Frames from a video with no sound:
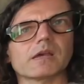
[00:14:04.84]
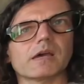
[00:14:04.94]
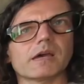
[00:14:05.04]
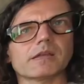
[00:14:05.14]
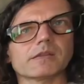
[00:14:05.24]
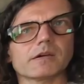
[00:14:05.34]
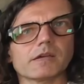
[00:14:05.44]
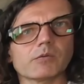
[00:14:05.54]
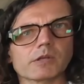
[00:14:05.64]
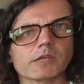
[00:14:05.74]
and
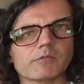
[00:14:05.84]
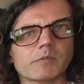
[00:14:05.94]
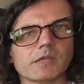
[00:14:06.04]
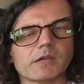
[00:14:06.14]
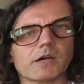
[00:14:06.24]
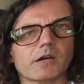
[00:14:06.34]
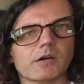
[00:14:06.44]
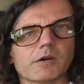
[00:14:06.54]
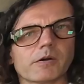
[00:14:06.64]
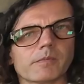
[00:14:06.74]
it will give me
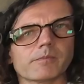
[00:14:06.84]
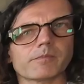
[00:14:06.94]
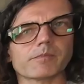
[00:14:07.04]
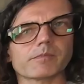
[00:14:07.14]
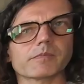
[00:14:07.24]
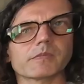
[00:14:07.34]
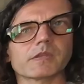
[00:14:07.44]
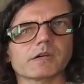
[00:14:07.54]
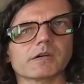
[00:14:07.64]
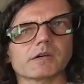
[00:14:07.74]

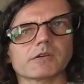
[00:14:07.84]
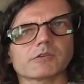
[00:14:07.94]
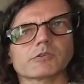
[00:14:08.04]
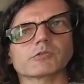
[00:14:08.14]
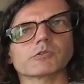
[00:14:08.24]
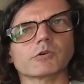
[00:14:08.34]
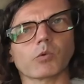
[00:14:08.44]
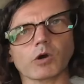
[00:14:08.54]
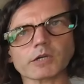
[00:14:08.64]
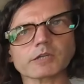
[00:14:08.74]
the
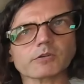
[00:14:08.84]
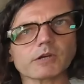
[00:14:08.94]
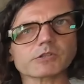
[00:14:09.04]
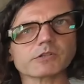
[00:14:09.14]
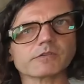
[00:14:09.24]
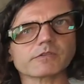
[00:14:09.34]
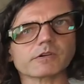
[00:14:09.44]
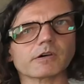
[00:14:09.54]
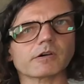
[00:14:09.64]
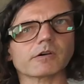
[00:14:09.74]
walking directions,
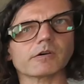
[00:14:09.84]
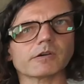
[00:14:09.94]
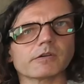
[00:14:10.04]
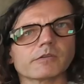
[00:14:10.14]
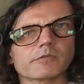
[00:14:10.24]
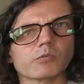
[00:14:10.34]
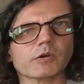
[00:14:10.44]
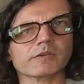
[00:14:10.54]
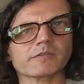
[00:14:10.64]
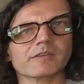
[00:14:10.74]

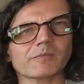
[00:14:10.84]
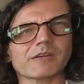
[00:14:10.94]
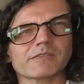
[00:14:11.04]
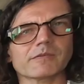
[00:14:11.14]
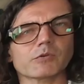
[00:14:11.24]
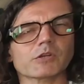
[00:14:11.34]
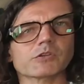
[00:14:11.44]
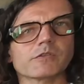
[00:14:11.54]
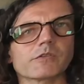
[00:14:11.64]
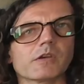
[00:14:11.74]
walking step-by-step
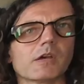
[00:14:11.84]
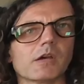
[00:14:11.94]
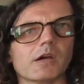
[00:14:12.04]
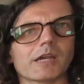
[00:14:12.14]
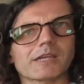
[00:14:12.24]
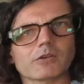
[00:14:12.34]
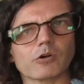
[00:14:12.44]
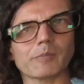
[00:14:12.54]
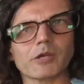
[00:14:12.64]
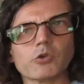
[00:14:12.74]
directions. I can
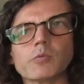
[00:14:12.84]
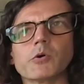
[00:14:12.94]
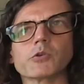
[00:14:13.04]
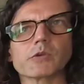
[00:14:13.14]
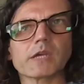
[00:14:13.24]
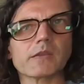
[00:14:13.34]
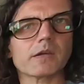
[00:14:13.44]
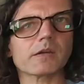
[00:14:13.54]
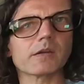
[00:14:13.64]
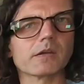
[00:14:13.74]
call my Uber to get
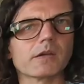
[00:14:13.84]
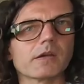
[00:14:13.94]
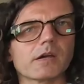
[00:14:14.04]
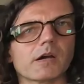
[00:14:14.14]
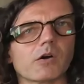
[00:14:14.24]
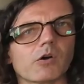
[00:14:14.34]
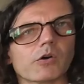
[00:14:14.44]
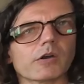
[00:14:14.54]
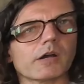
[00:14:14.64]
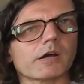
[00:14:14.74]
there,
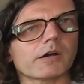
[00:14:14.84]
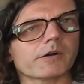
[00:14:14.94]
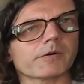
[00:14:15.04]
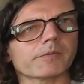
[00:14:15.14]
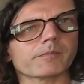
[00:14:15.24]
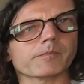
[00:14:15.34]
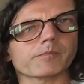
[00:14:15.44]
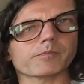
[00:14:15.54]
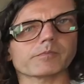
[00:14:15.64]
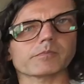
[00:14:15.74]
or
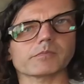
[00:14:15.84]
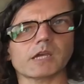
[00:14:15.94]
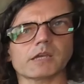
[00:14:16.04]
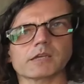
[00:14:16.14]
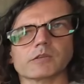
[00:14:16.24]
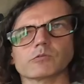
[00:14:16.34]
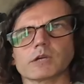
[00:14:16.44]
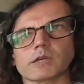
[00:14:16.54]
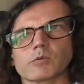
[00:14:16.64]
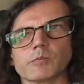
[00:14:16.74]
I
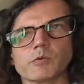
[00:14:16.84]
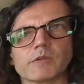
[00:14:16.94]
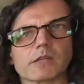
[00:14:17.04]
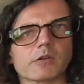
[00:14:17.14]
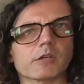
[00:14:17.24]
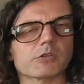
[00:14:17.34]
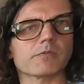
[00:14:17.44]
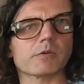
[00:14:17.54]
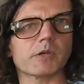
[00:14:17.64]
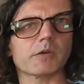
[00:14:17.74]
can remove that location
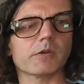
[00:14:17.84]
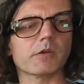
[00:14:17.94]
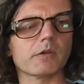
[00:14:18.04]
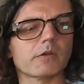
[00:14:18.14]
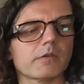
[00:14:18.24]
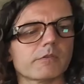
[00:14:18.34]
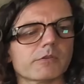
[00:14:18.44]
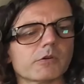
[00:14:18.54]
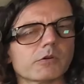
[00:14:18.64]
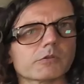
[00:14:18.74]
from here.
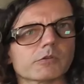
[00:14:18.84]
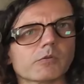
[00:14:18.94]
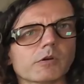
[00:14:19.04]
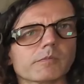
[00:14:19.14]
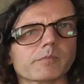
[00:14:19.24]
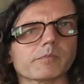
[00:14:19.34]
So the walk,